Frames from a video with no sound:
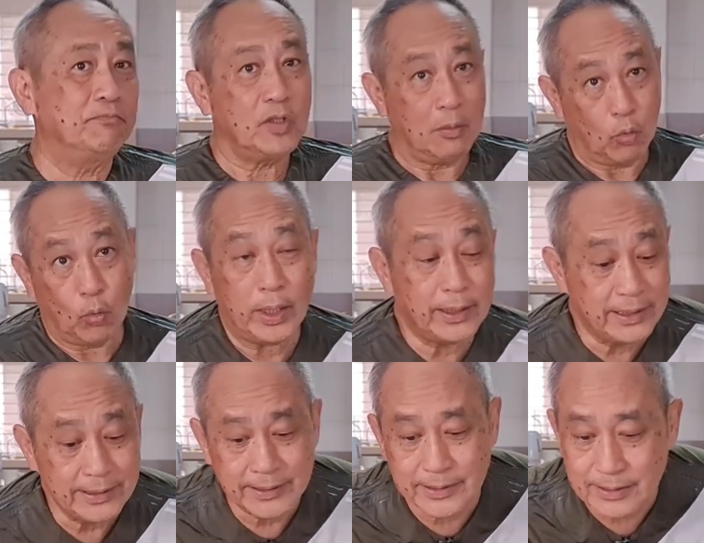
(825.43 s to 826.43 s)
Number one
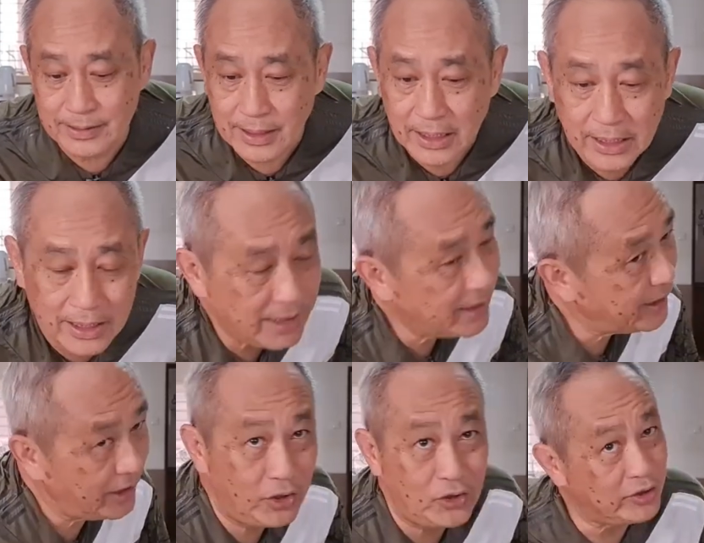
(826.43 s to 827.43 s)
is,
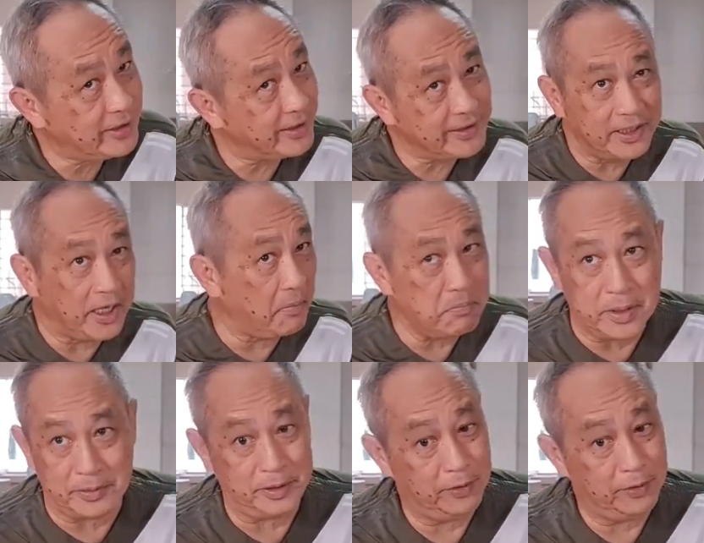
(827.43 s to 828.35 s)
age is just a number.